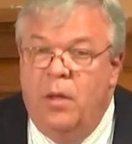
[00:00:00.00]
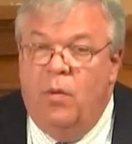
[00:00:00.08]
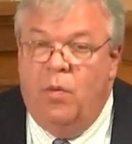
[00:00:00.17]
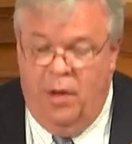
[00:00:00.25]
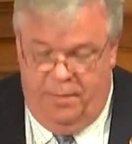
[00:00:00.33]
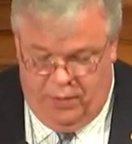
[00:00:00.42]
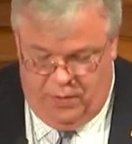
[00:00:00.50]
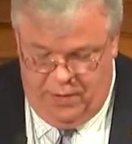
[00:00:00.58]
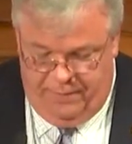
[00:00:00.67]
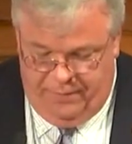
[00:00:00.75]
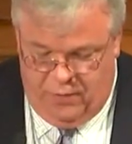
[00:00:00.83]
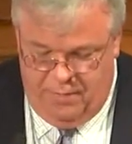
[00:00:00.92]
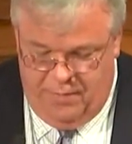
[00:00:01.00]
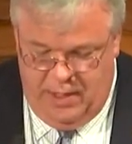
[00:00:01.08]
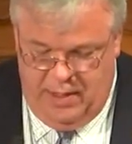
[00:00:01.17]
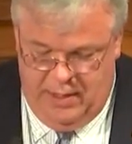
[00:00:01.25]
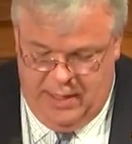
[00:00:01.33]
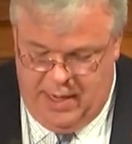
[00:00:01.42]
$1.4
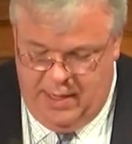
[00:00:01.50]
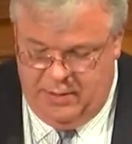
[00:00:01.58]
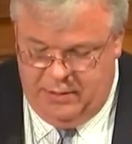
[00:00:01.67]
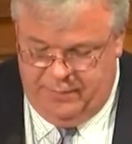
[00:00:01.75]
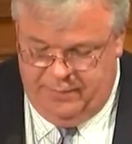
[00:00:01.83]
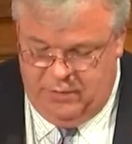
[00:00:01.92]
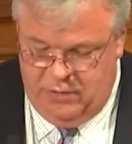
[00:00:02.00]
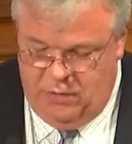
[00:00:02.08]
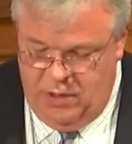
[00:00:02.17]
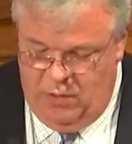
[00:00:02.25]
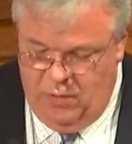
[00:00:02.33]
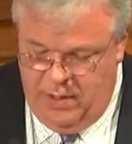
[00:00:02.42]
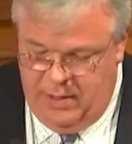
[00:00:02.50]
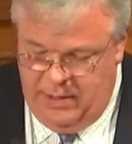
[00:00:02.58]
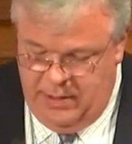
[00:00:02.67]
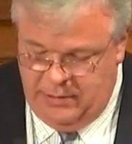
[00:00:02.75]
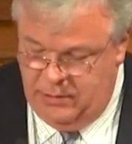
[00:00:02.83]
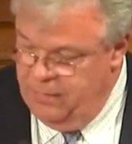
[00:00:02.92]
million for 21
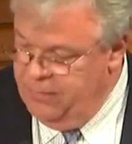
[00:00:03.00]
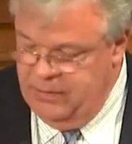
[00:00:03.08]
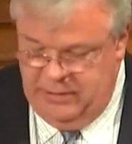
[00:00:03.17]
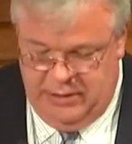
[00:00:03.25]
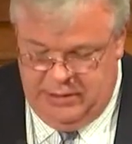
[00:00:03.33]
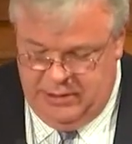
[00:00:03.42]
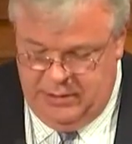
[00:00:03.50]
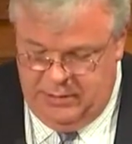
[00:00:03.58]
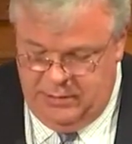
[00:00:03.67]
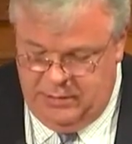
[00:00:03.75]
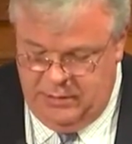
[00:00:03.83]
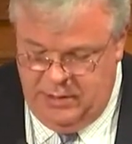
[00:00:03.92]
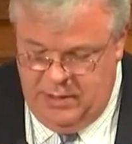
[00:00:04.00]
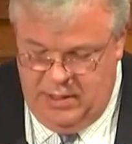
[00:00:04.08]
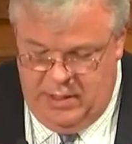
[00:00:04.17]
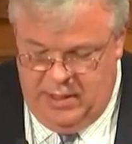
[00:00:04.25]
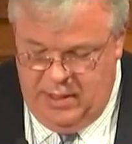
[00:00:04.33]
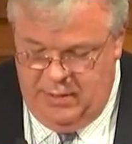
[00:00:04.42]
additional positions
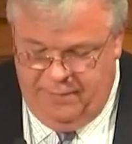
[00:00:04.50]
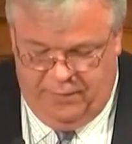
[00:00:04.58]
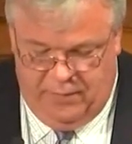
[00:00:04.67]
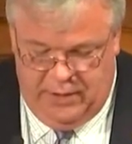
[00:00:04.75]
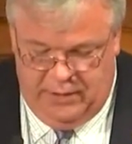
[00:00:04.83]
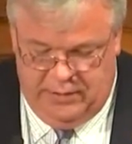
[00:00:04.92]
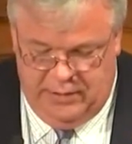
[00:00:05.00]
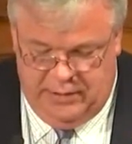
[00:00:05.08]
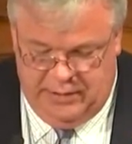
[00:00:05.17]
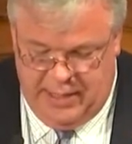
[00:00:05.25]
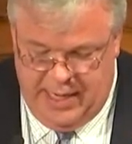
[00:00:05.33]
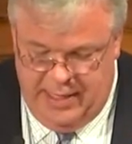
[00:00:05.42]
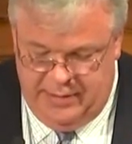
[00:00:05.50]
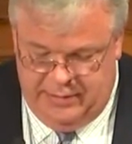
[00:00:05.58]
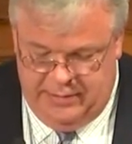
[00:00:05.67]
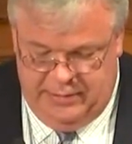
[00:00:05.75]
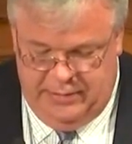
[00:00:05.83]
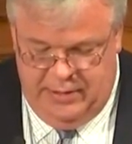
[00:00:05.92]
in the forensic
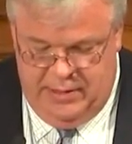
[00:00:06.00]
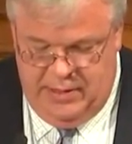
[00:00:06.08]
science